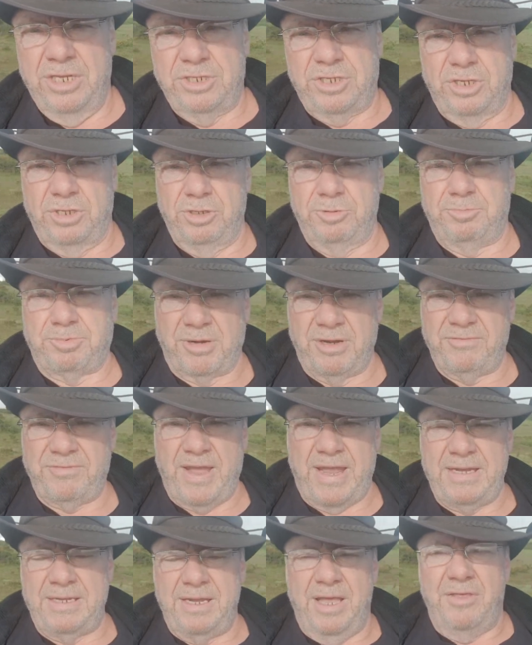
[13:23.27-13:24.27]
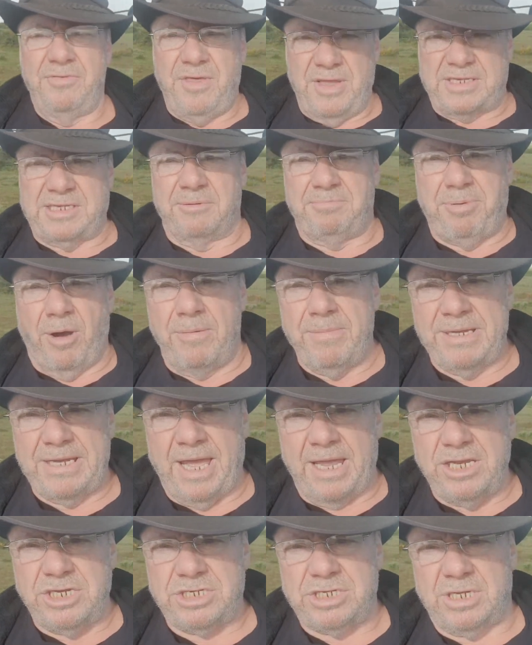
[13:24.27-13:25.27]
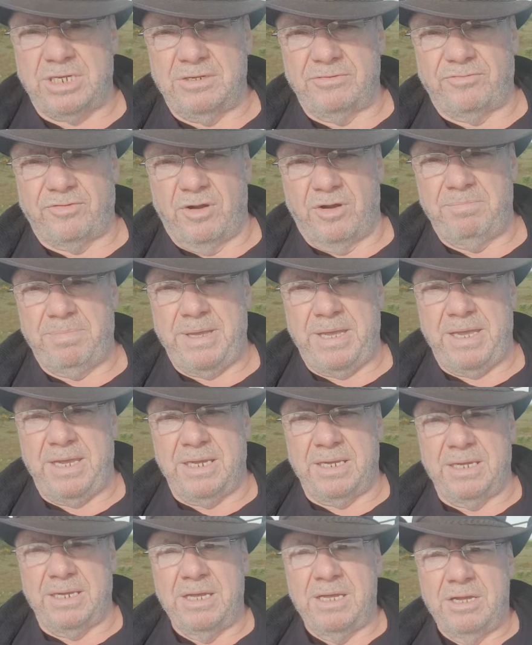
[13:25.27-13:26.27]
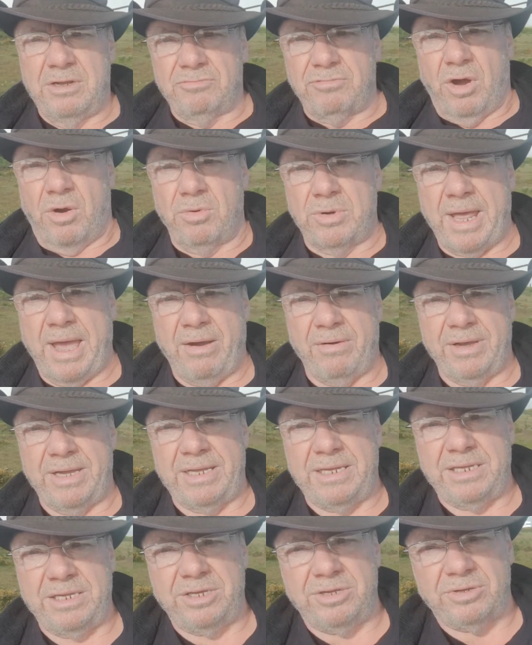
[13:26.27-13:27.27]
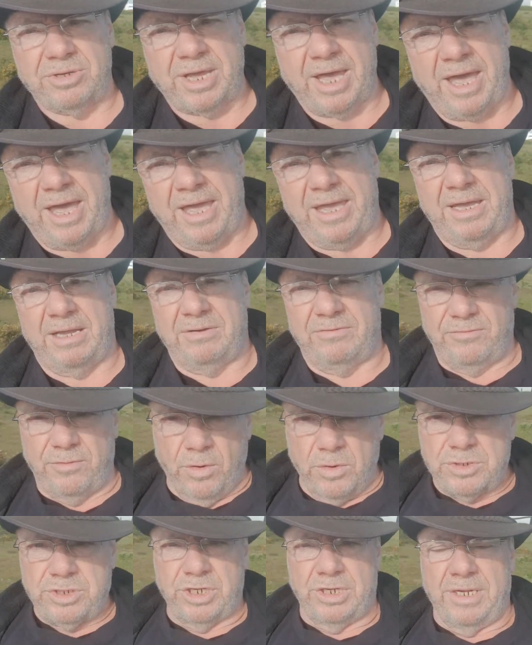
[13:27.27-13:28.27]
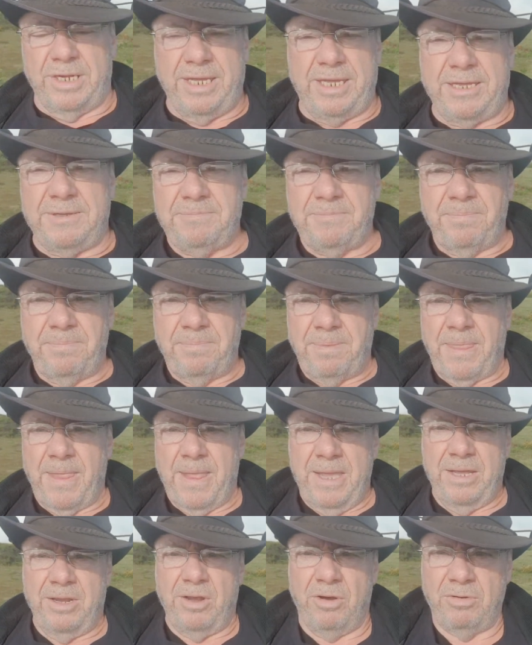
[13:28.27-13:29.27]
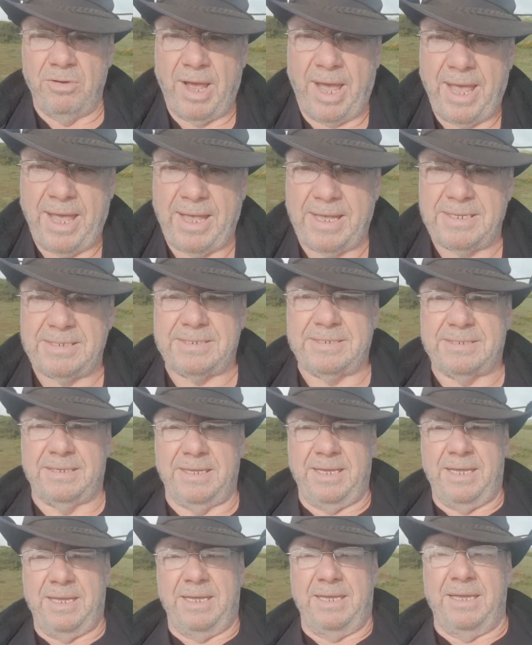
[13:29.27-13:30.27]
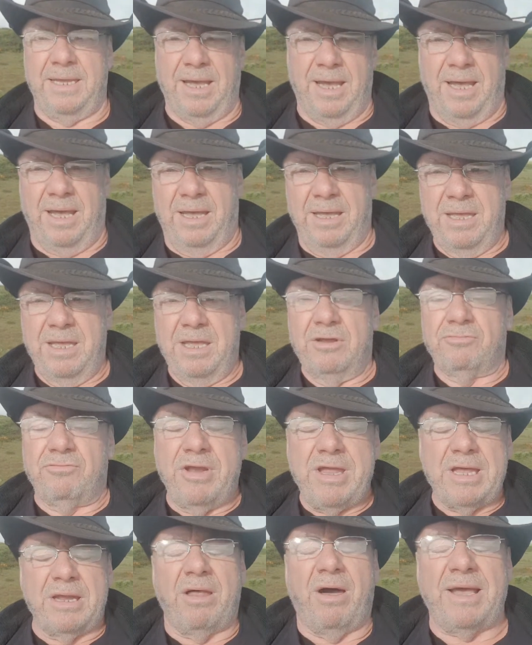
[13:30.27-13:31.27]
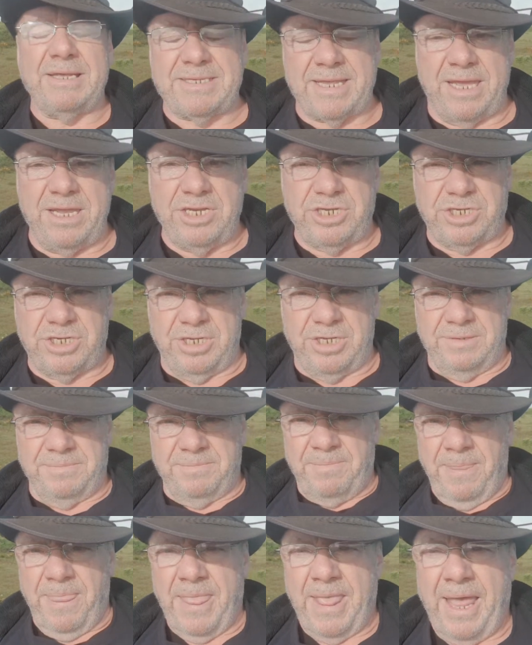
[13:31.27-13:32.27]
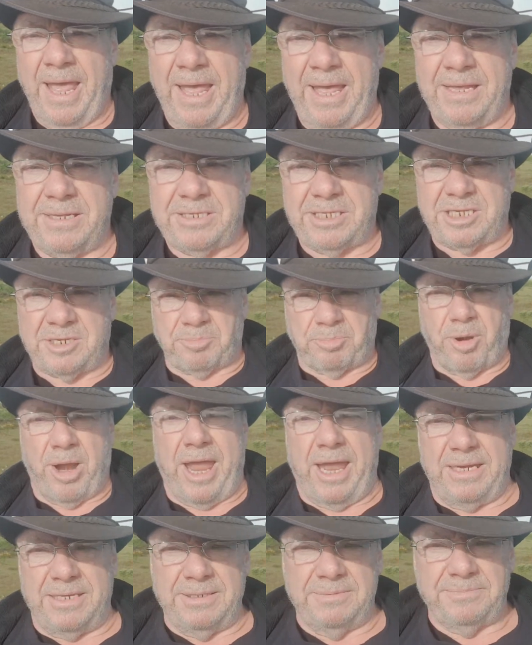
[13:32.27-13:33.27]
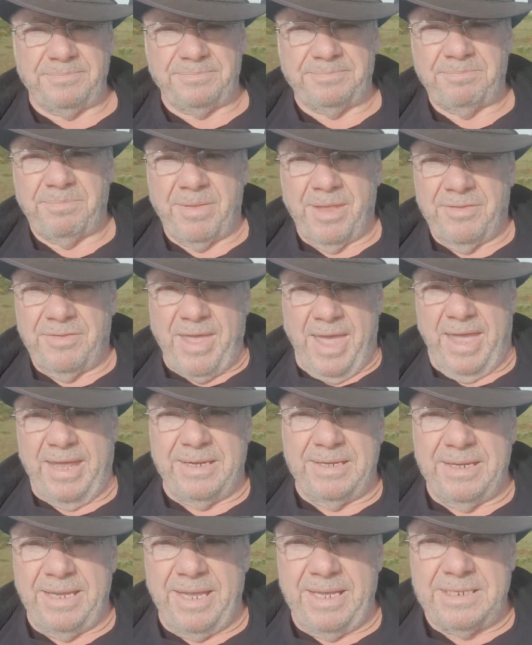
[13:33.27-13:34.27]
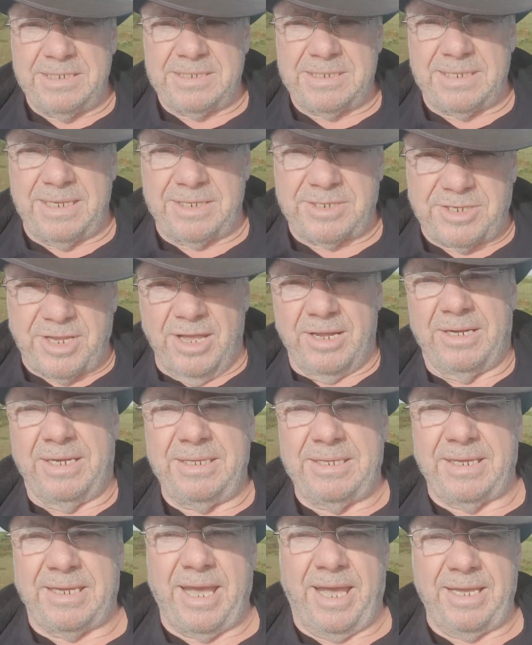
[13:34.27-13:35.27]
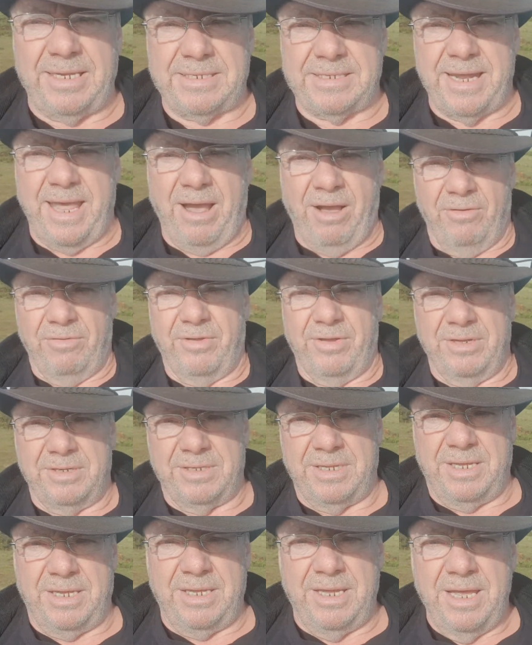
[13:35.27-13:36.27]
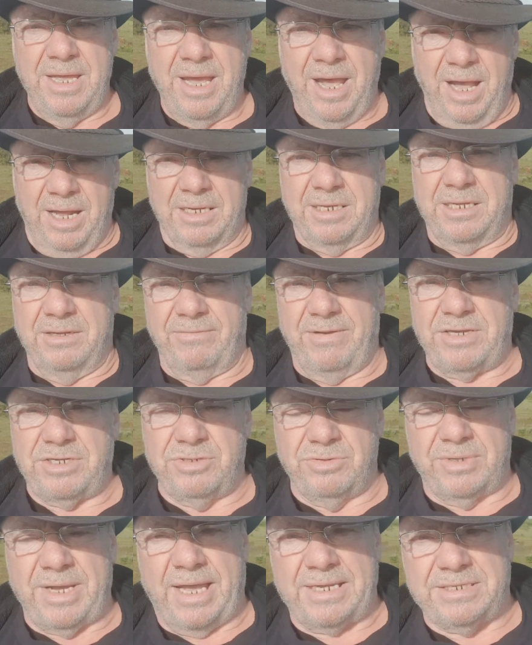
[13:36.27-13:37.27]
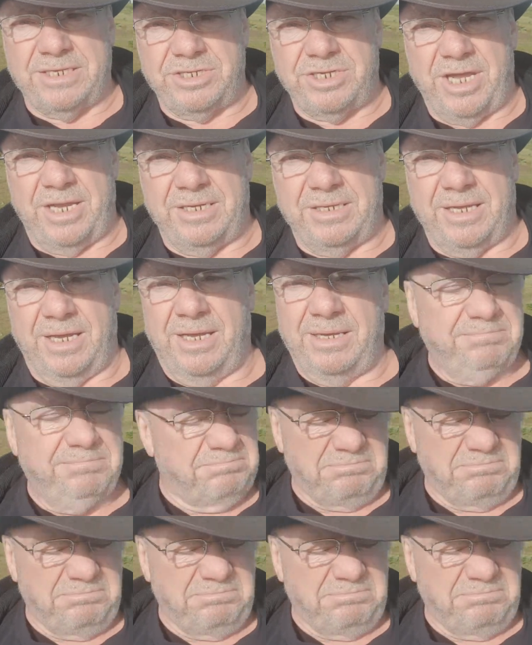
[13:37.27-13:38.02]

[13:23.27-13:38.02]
to prevent this abomination from being rolled out in the UK. And fortunately, you know, as the realization has spread, then it's certainly the case now that the unconventional gas agenda